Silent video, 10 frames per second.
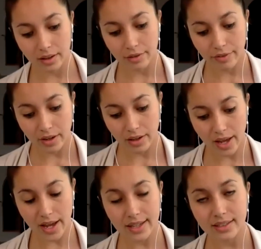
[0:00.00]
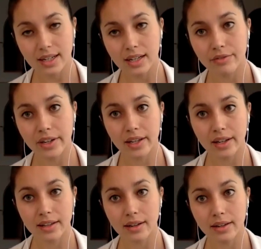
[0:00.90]
Exactly. If I can
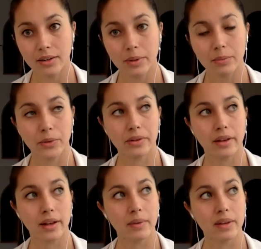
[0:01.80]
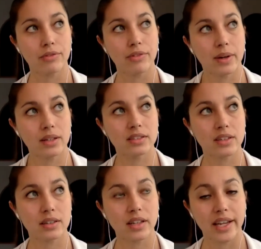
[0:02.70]
add a little bit more to that. I mean, if you want to
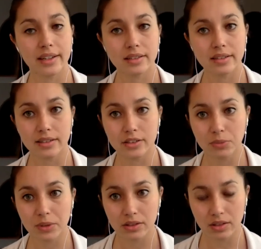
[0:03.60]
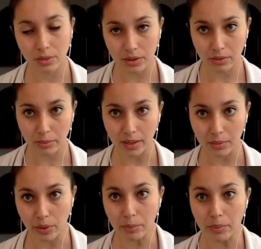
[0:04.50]
start an agency just because you want to make
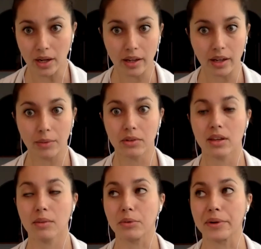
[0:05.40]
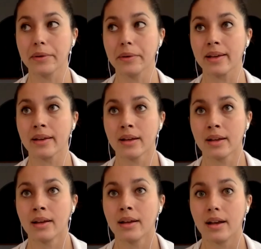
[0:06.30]
more money, you want to keep growing,
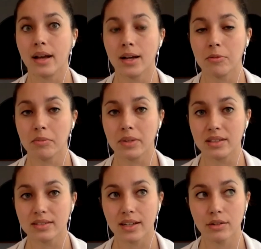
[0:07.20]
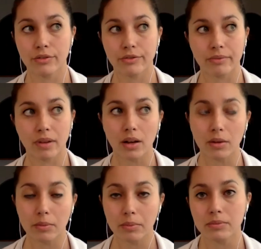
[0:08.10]
instead of,
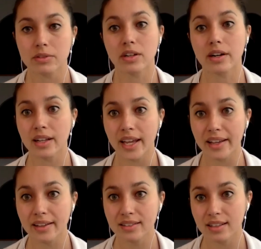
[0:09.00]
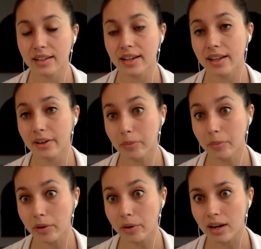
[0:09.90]
starting an agency and getting on
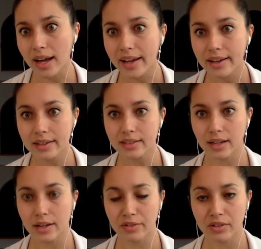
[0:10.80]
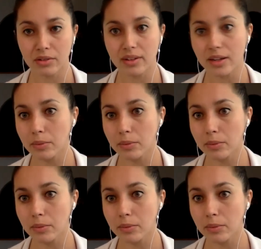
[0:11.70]
more clients and having to deal